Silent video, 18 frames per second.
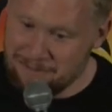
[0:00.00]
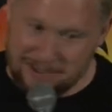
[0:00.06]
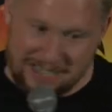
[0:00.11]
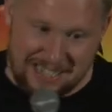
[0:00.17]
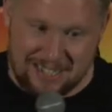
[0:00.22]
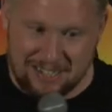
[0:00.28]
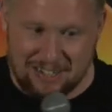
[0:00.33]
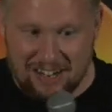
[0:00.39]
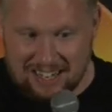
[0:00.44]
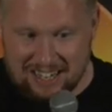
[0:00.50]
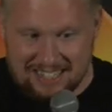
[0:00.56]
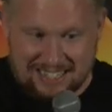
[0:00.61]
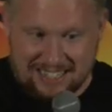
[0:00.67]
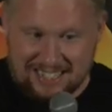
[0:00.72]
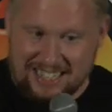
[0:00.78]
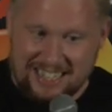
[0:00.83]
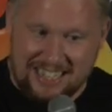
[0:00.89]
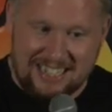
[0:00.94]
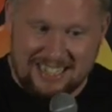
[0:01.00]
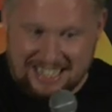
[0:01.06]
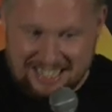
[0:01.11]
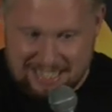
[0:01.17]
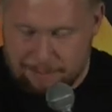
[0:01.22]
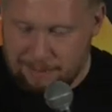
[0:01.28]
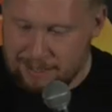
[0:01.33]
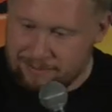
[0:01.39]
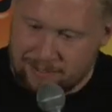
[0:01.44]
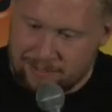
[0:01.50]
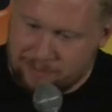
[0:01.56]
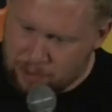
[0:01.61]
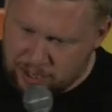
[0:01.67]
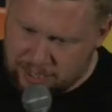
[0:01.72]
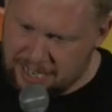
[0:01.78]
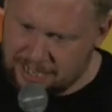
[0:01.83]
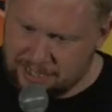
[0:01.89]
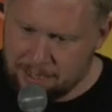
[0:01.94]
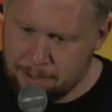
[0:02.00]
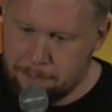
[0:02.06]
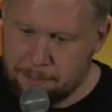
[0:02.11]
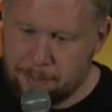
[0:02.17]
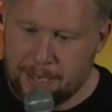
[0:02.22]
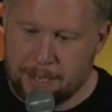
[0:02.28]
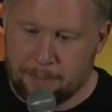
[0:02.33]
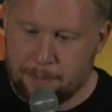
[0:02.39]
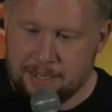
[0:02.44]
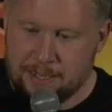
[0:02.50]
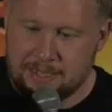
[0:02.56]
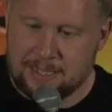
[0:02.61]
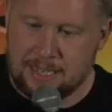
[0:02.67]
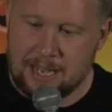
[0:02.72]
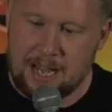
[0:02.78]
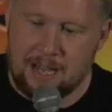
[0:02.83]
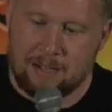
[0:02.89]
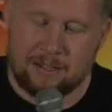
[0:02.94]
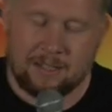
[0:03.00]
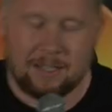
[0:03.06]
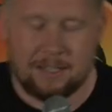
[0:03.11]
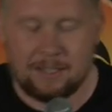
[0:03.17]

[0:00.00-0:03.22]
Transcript: Been talking to these. He's a bit of a fucking ignorant prick, but he's sad.